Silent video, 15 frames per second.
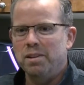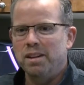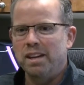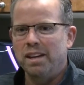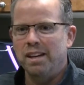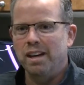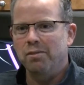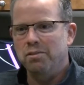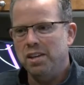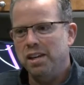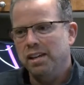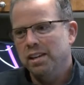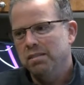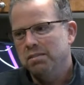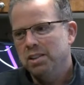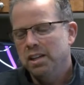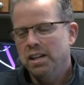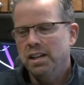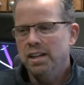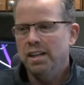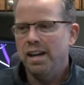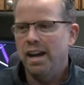and I've
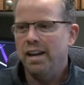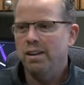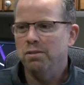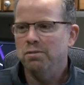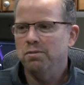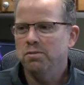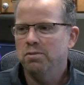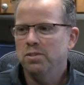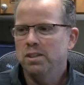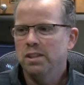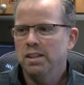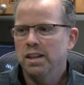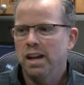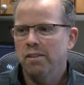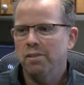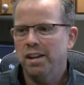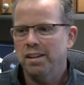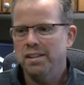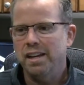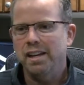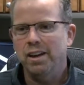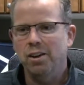kind of
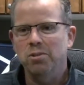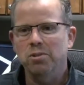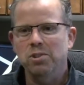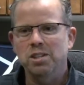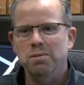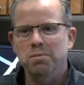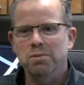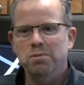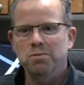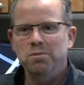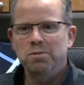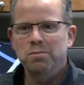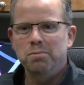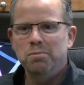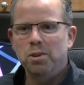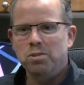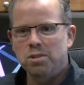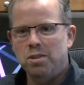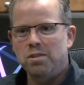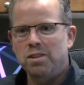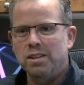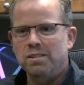taken ownership of most
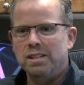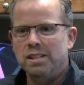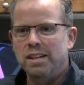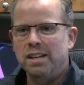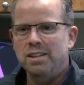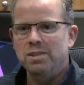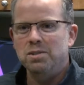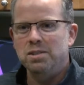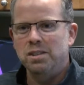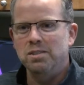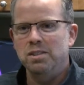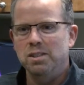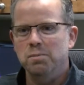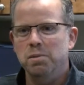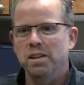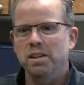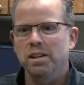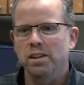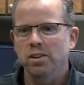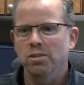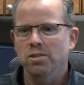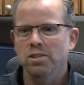of the things he does since he's been
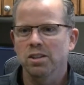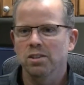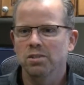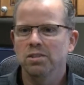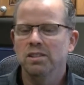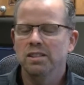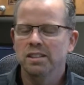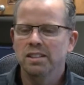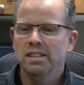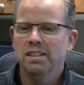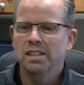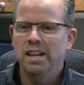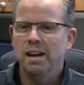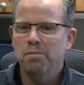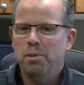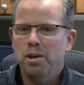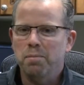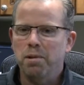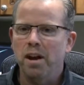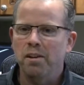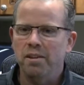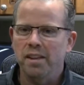here, so I'm pretty
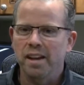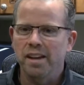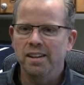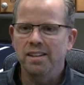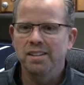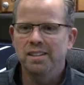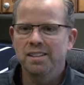proud of that.